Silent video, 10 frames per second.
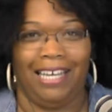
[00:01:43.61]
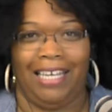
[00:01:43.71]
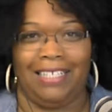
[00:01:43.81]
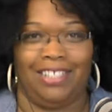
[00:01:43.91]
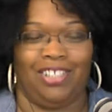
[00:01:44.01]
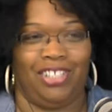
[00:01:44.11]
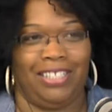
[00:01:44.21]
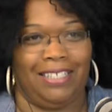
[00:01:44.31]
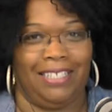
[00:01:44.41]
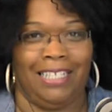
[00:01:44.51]
and since
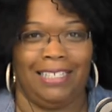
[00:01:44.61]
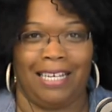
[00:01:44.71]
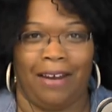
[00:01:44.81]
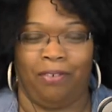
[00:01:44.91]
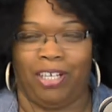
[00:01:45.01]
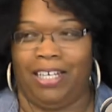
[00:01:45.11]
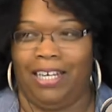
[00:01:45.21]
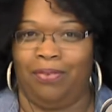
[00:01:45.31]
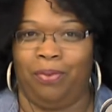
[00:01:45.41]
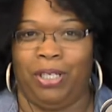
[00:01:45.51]
she's in East Africa
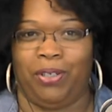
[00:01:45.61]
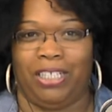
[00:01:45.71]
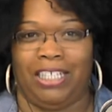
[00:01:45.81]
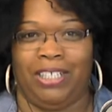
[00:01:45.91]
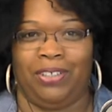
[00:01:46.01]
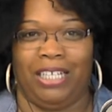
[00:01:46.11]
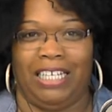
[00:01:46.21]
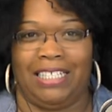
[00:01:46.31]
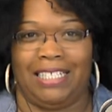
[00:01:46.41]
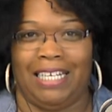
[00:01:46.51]
and we are here
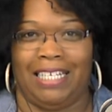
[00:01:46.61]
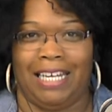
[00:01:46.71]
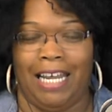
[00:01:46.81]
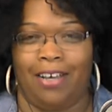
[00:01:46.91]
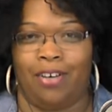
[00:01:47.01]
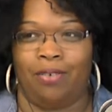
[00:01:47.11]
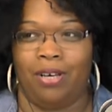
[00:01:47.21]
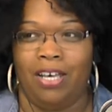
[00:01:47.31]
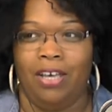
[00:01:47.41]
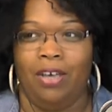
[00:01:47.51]
in San Diego,